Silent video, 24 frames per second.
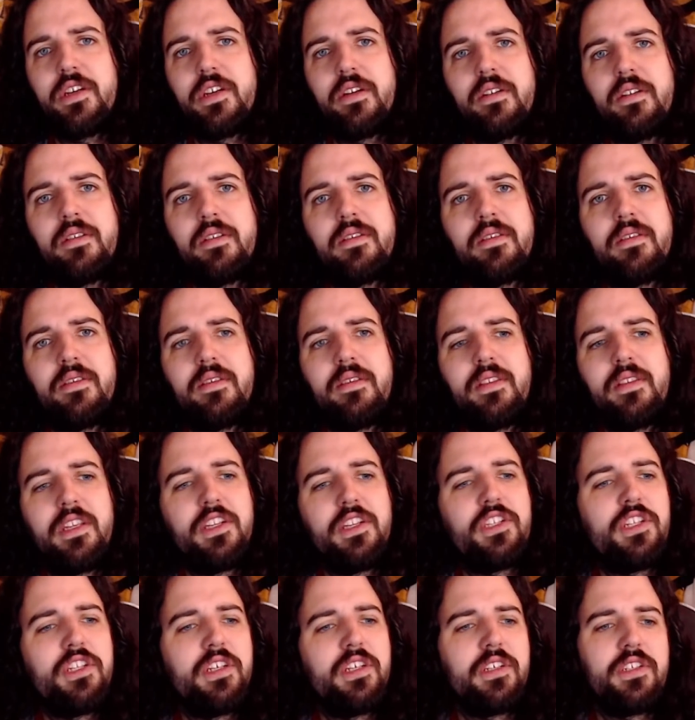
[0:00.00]
year.
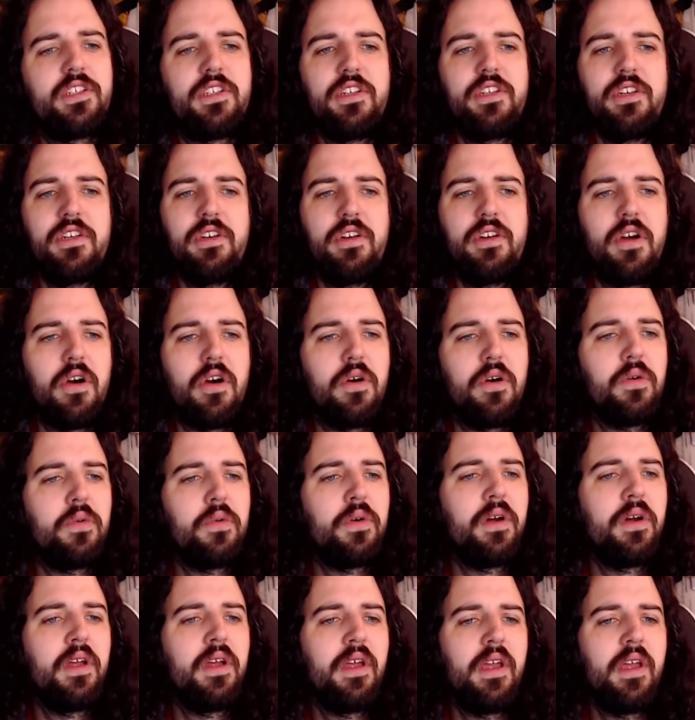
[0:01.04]
There's just no